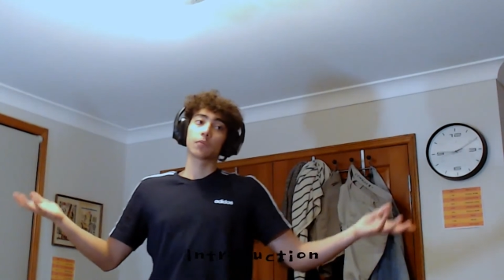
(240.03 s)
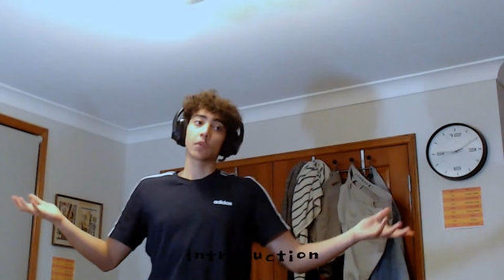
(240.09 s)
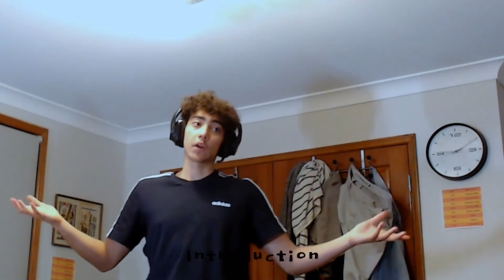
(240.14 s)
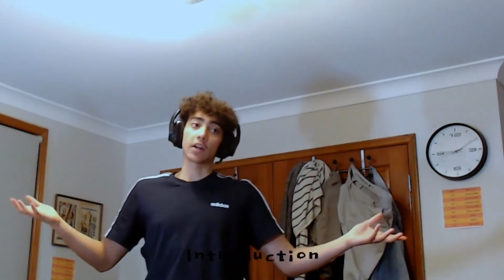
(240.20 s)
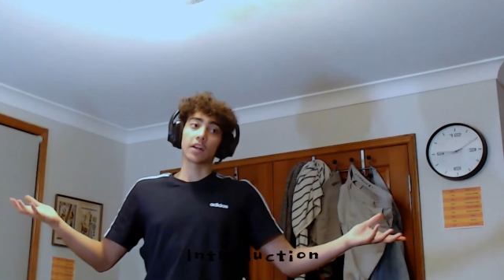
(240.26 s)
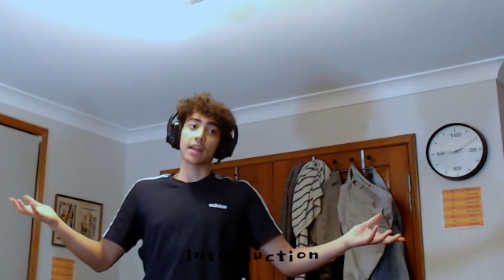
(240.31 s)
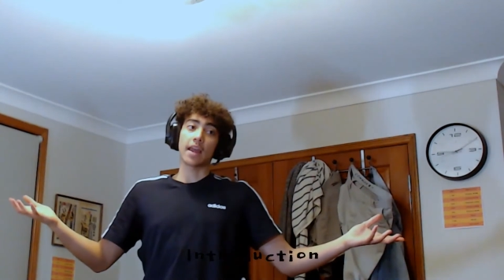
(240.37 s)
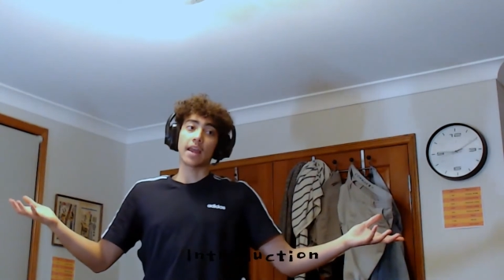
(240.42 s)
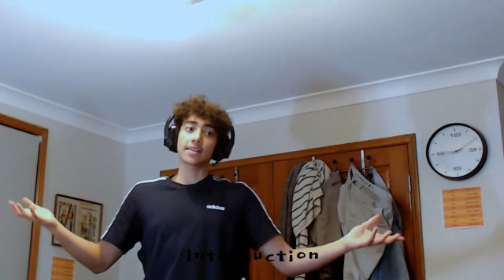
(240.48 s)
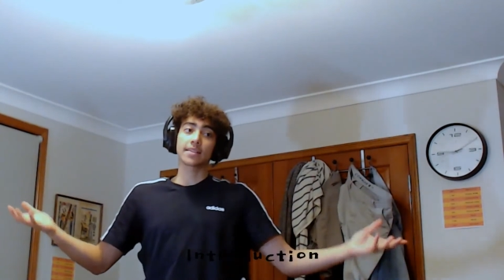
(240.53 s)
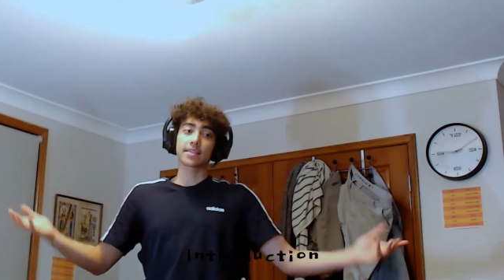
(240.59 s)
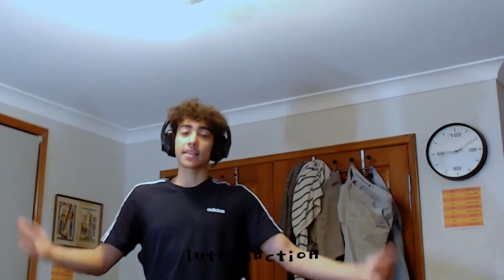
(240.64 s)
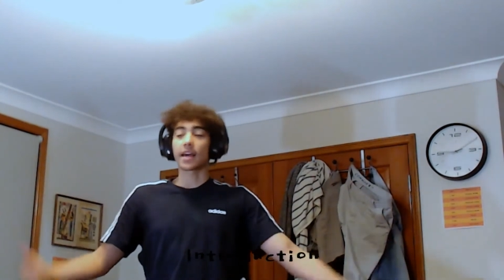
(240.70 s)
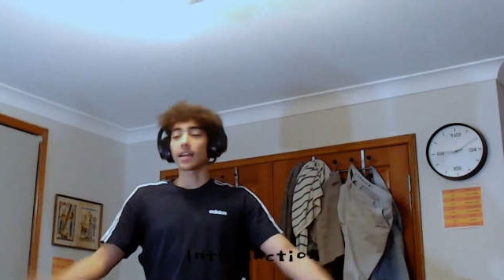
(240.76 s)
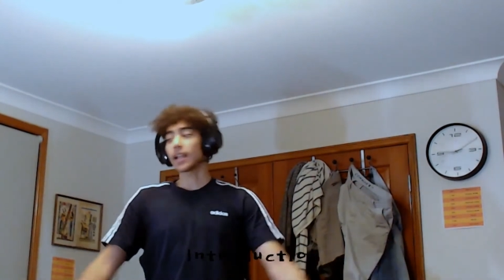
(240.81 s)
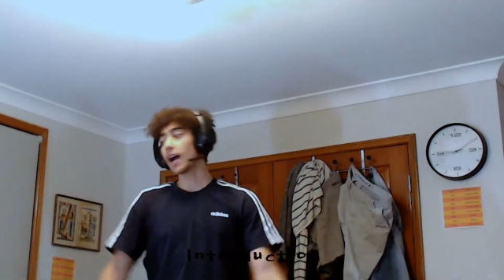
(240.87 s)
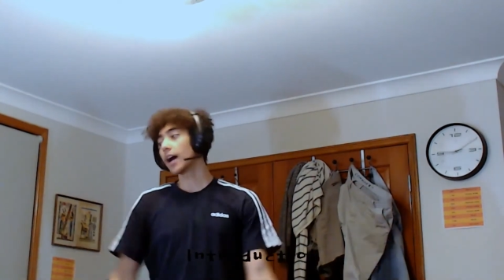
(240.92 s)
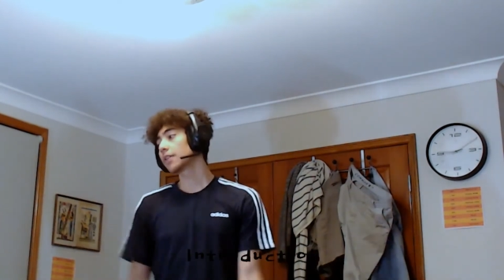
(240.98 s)
to answer
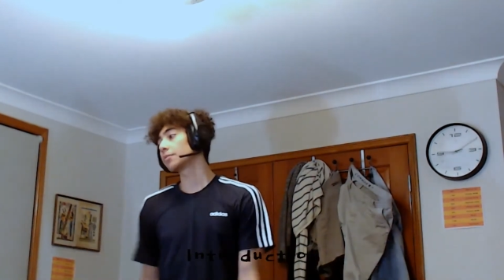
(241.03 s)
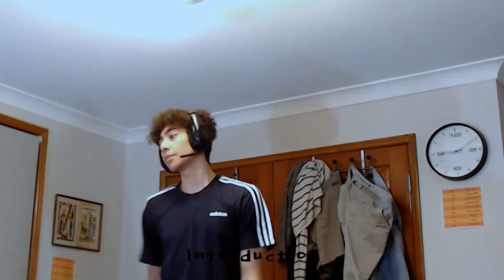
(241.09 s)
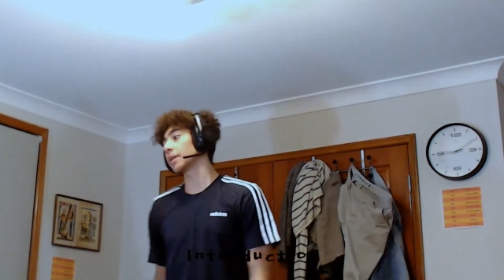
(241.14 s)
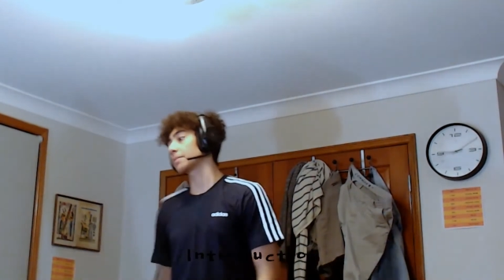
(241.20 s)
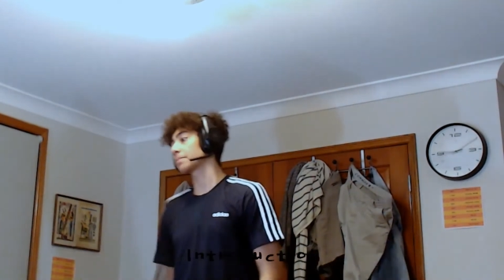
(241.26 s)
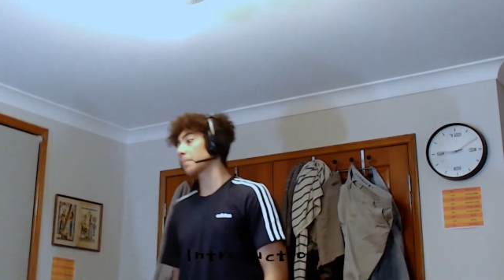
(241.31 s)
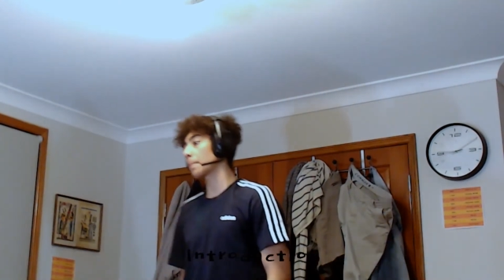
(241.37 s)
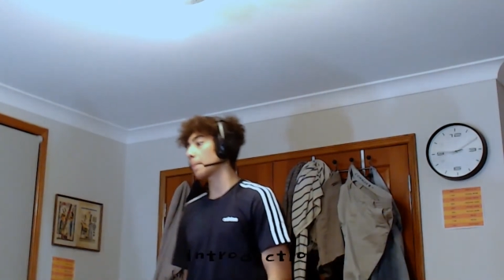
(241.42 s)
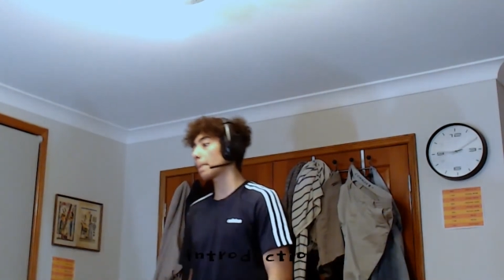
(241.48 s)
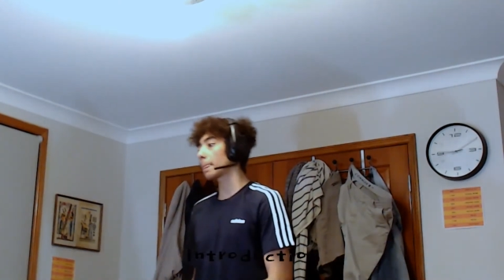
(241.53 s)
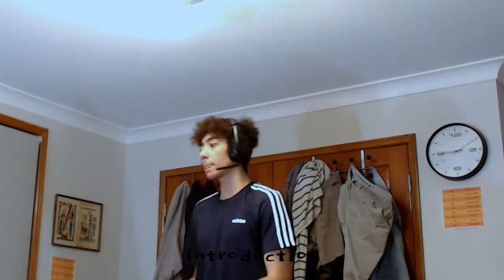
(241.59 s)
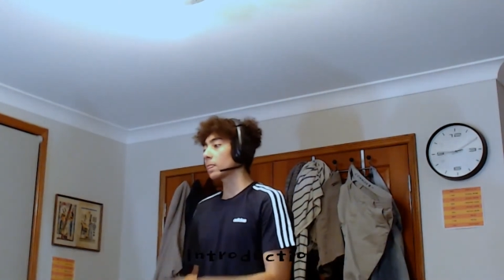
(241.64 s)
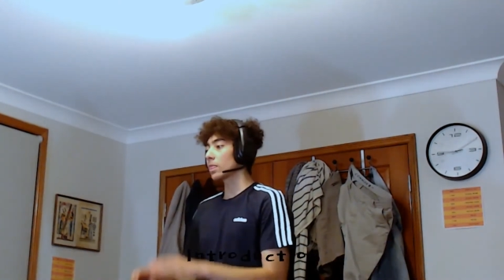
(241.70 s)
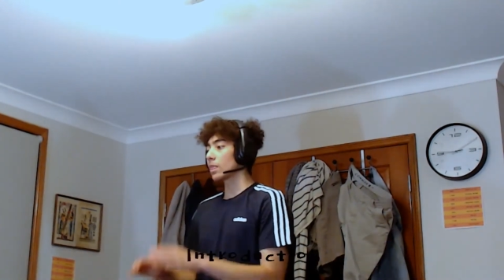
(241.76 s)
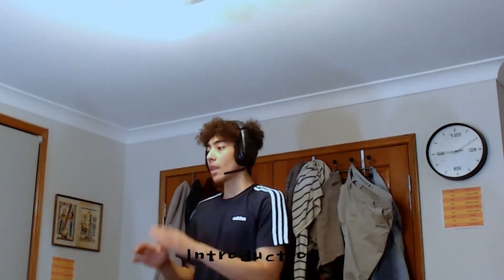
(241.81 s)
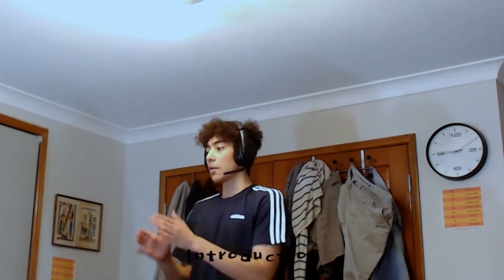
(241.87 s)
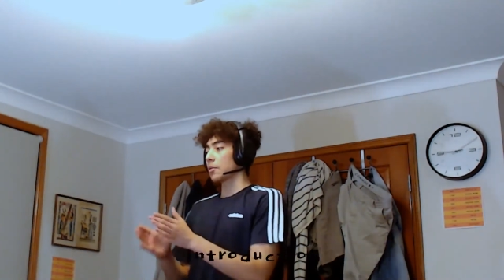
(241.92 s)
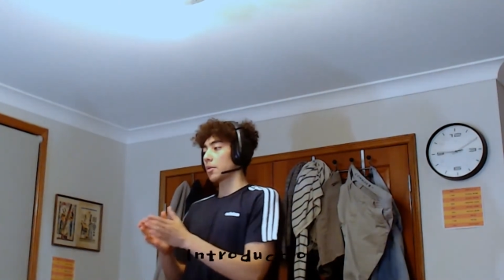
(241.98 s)
that, aren't we?
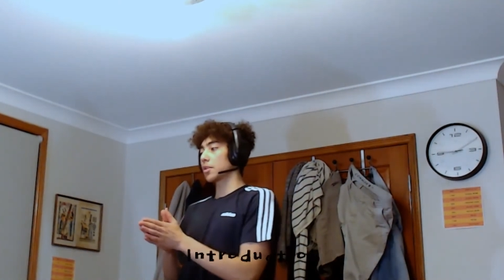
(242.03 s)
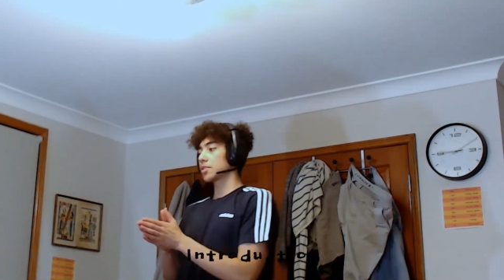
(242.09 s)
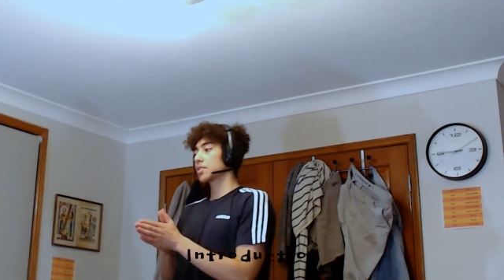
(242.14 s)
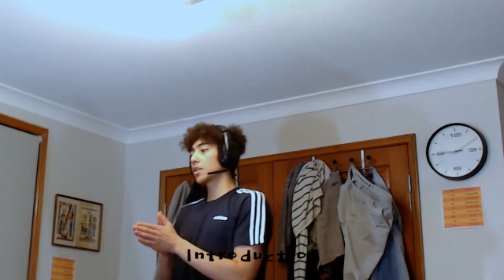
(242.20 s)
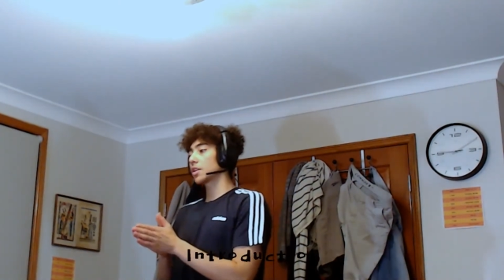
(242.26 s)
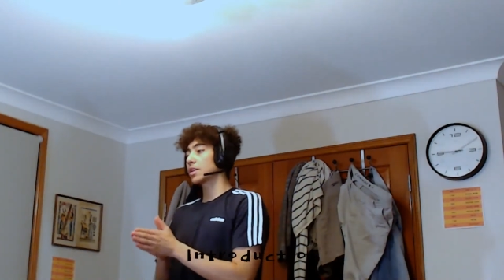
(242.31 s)
We're also going